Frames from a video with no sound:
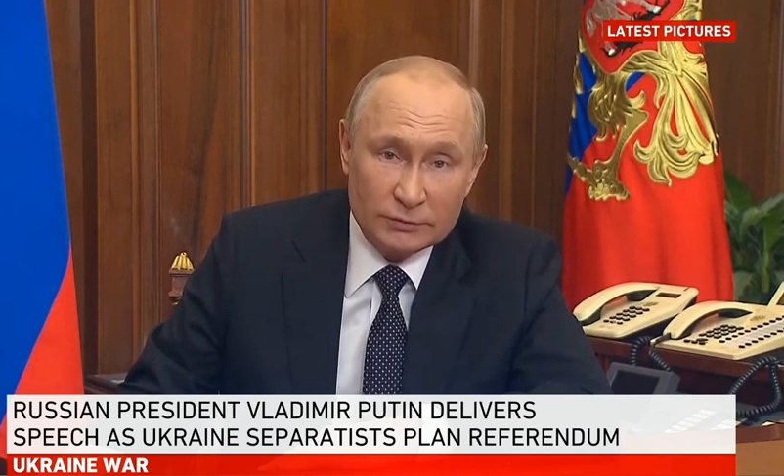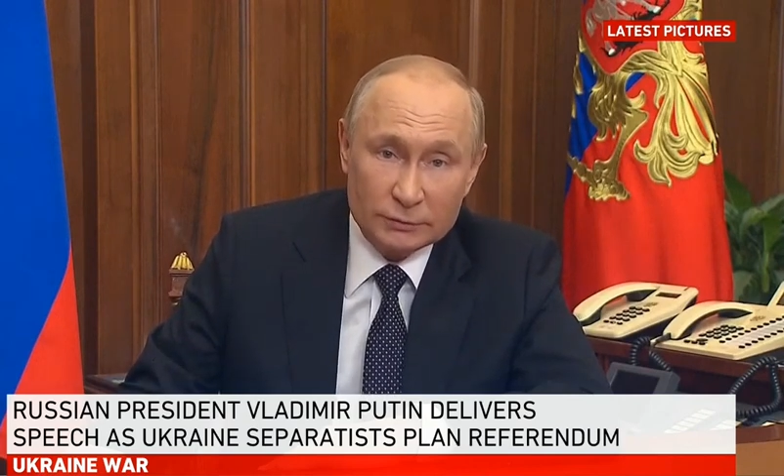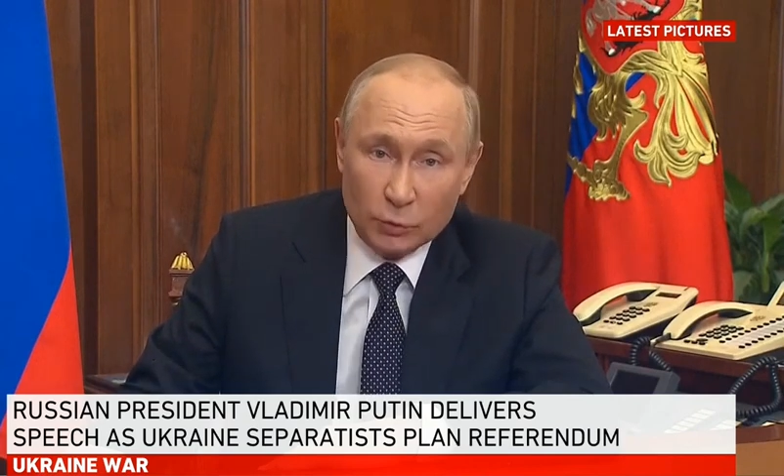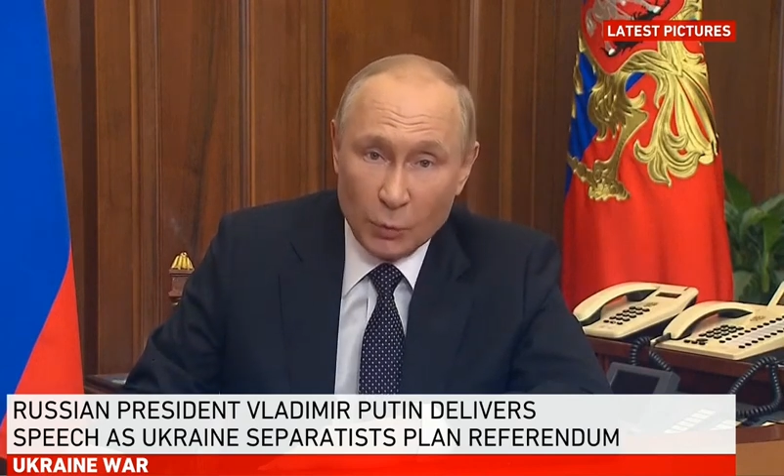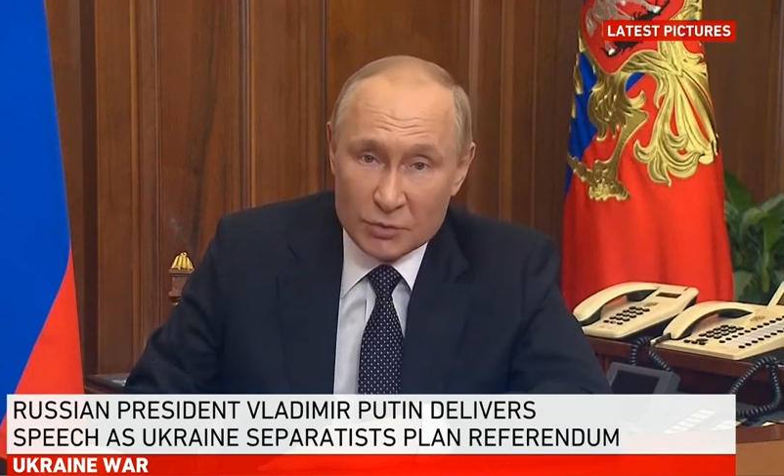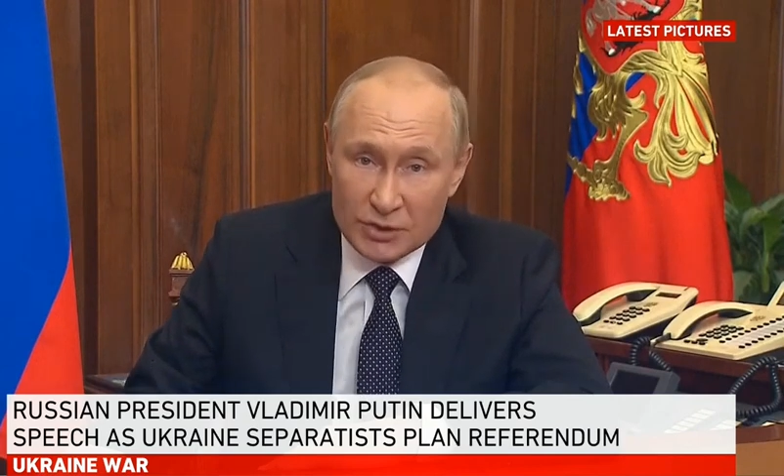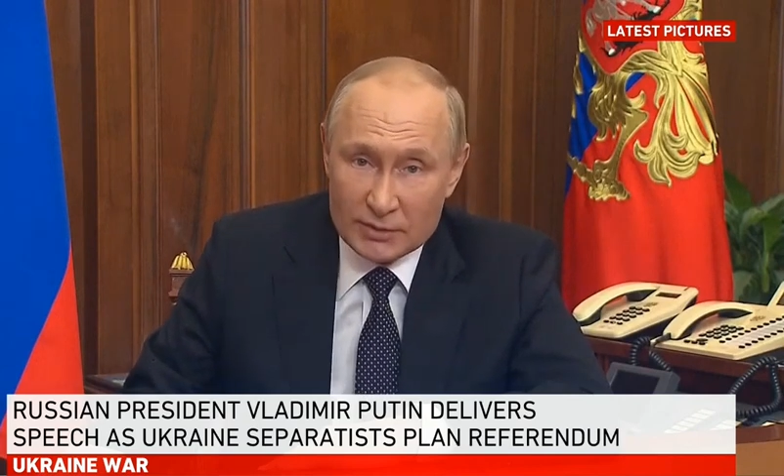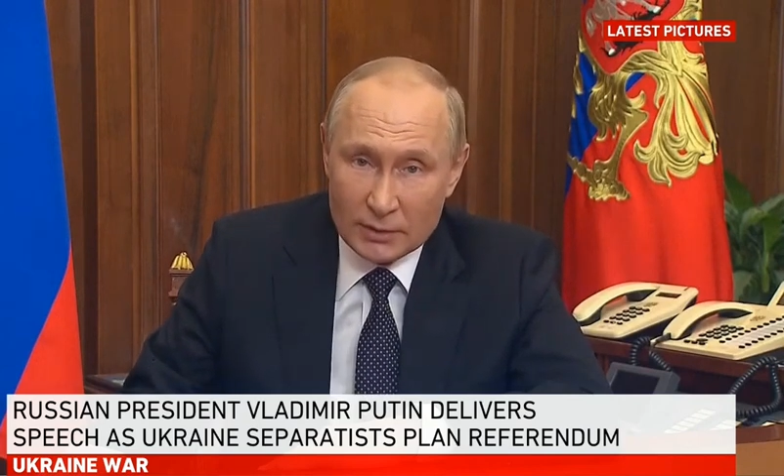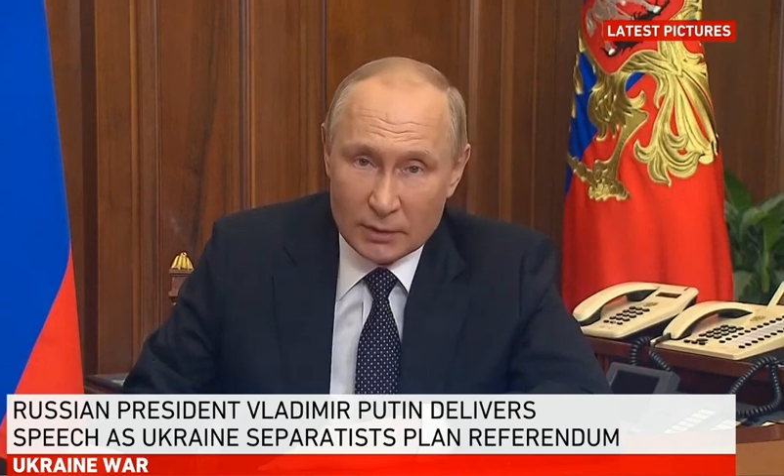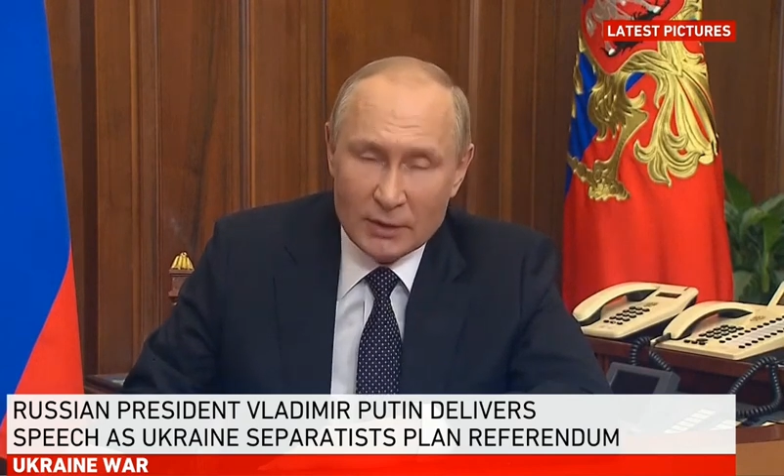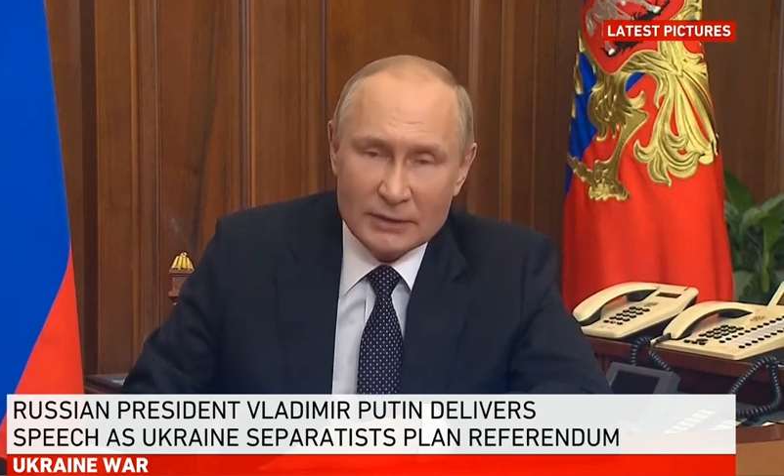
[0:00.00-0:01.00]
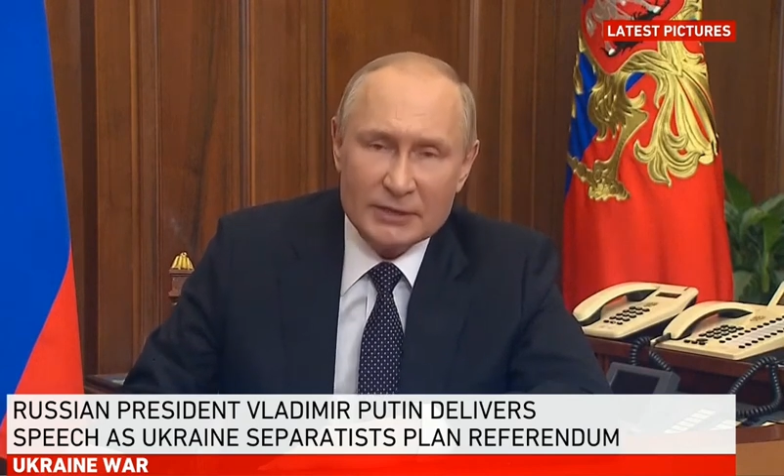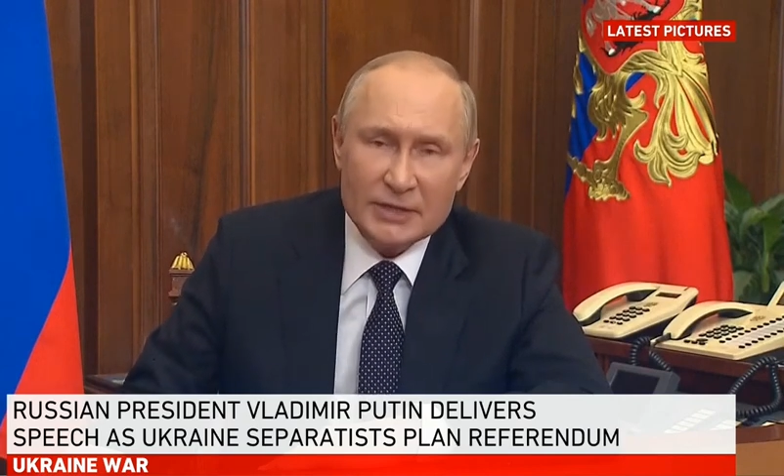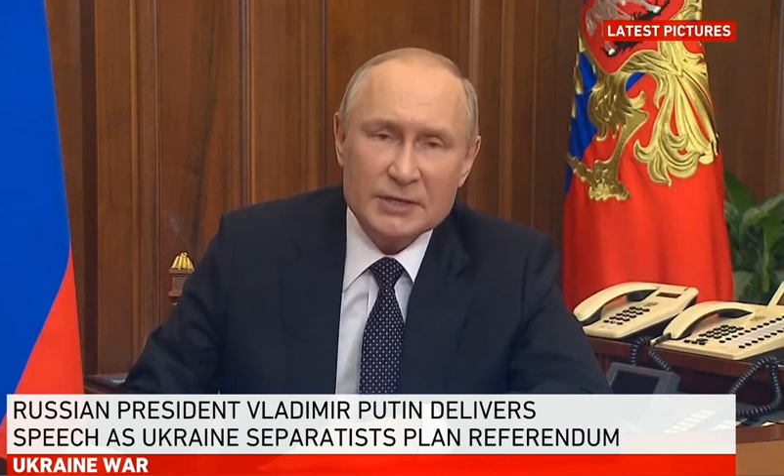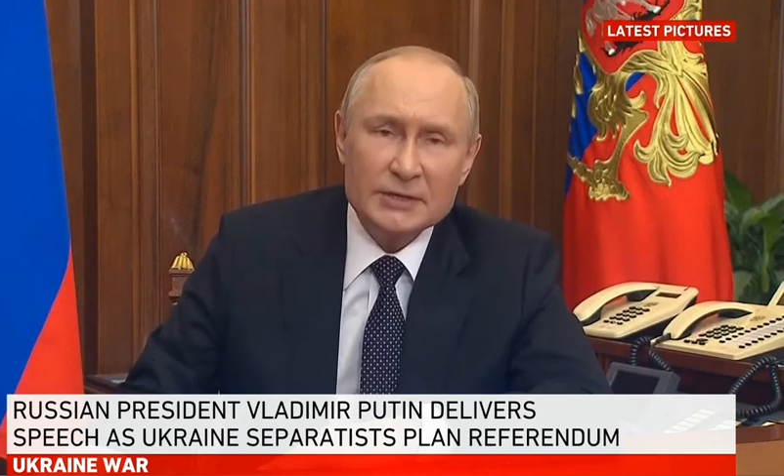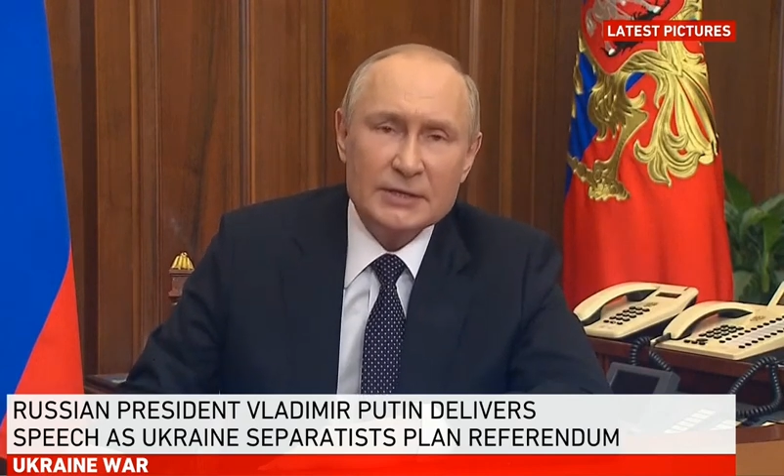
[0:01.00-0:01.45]
brought about with
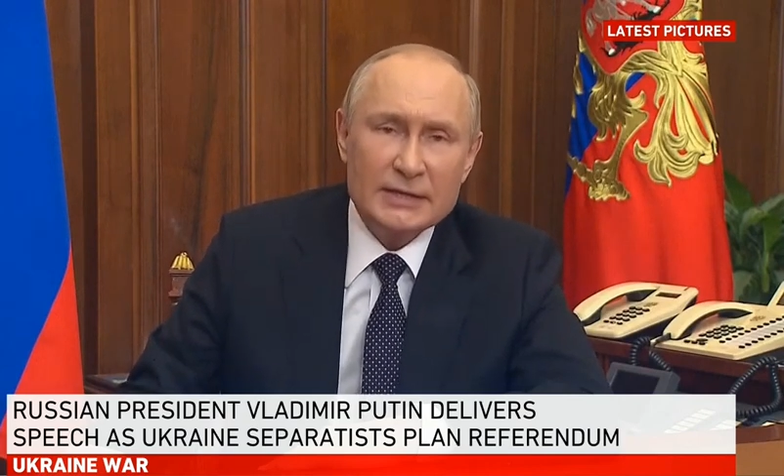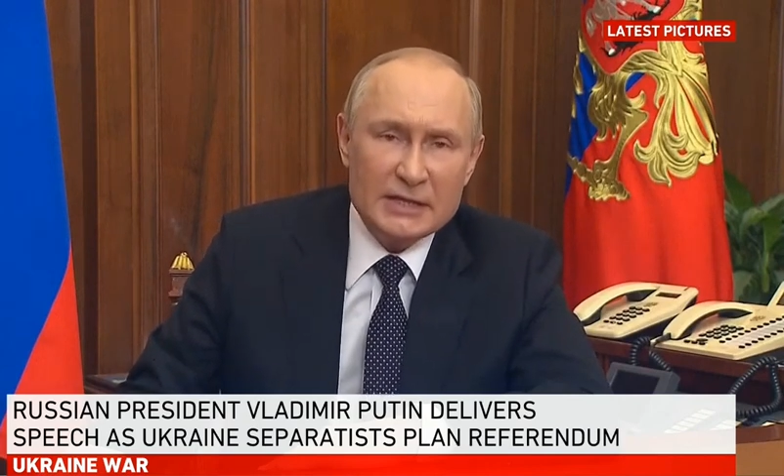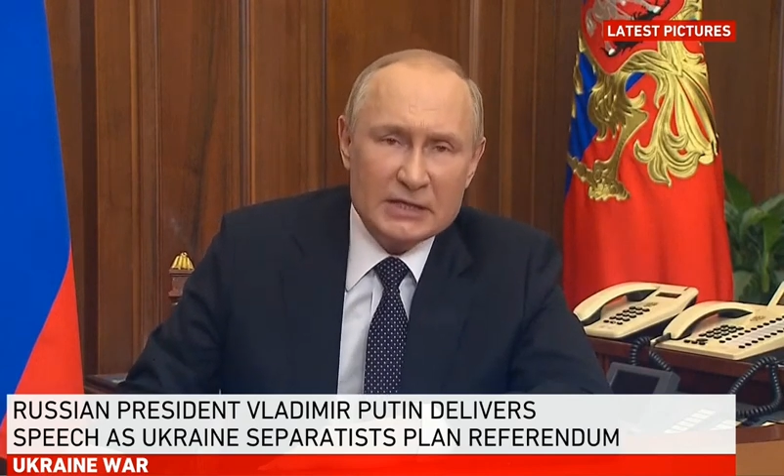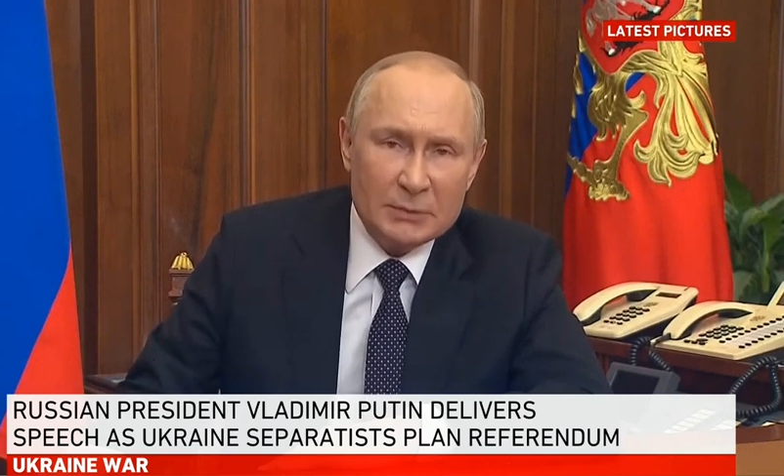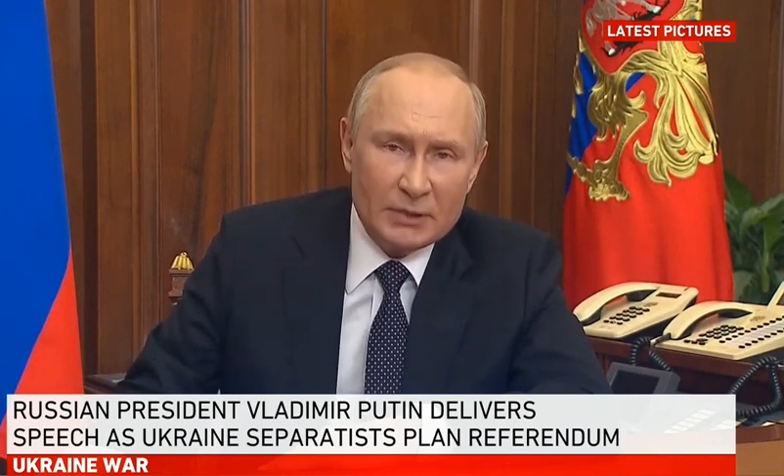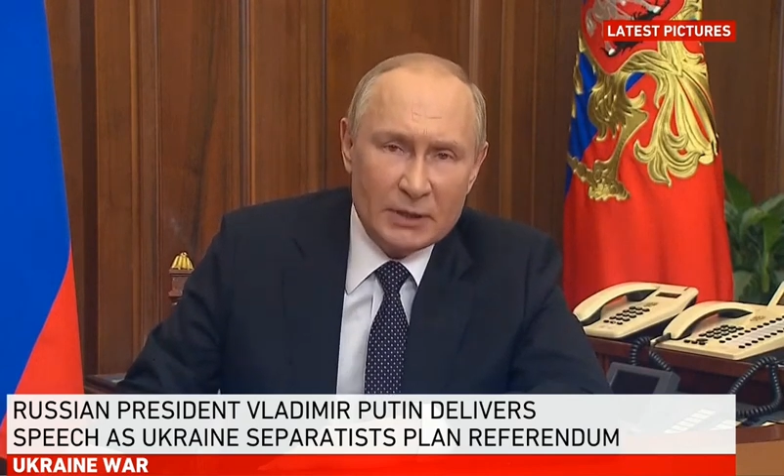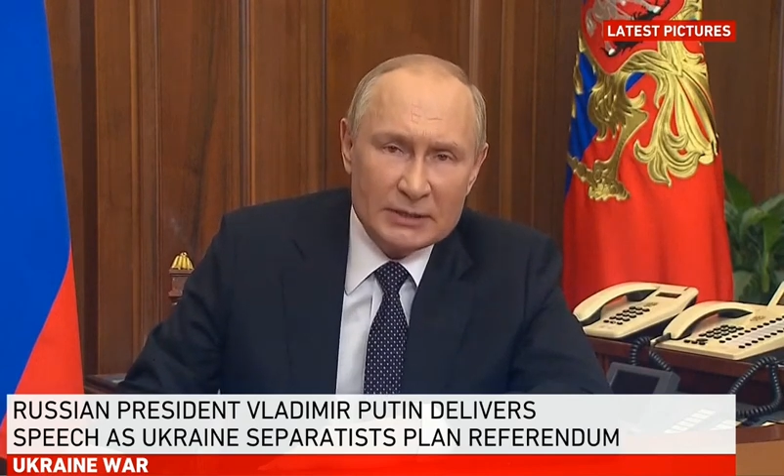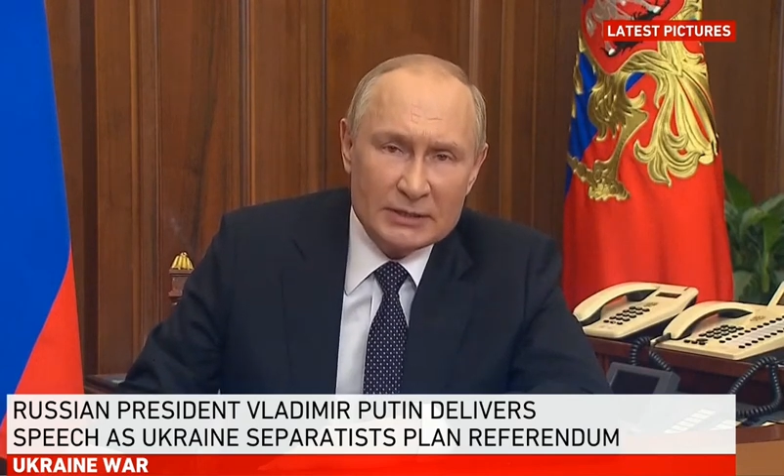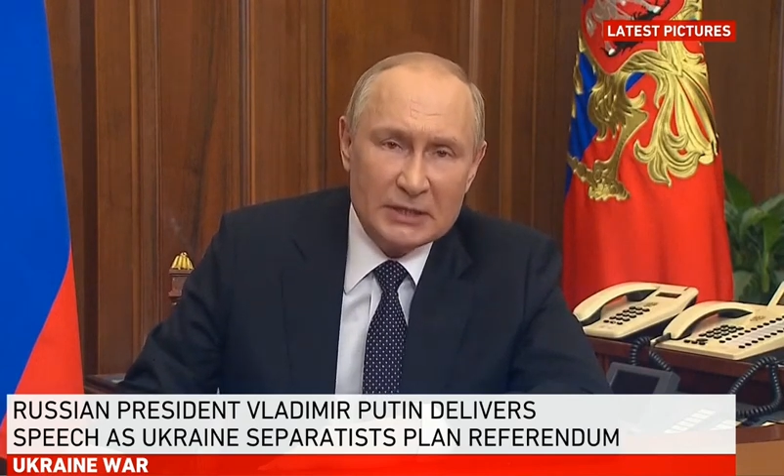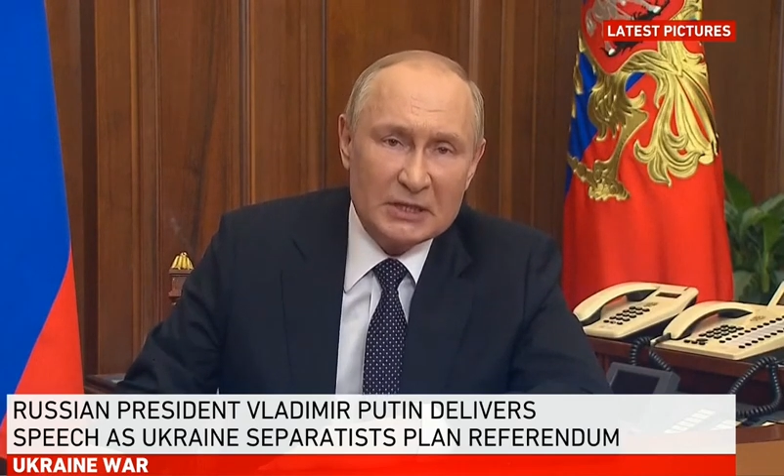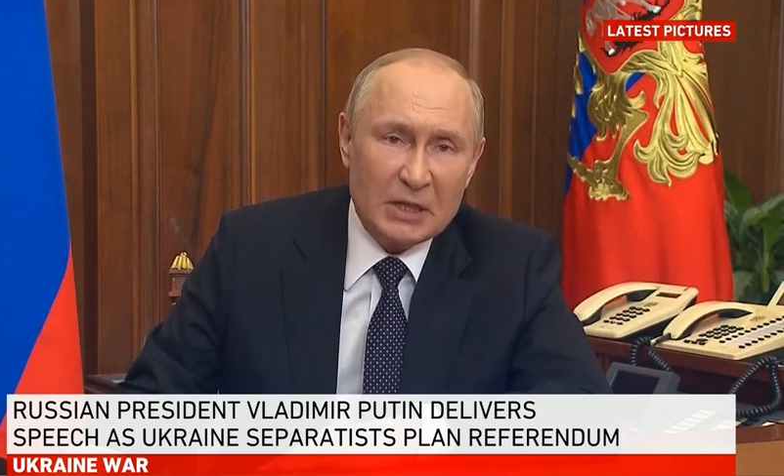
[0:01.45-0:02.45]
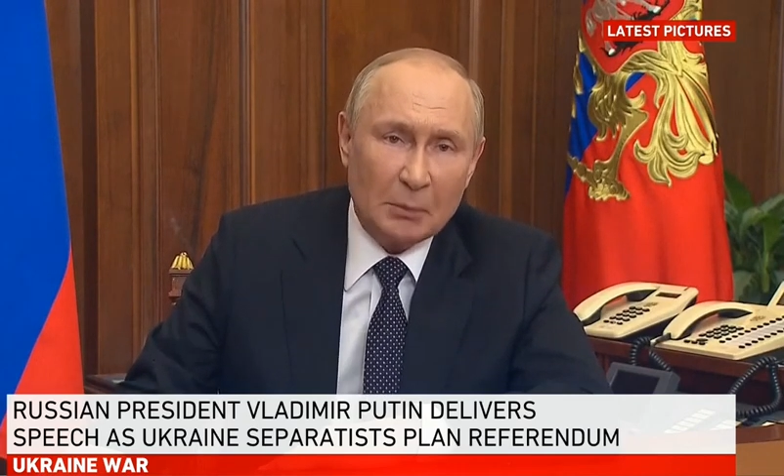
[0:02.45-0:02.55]
their weapons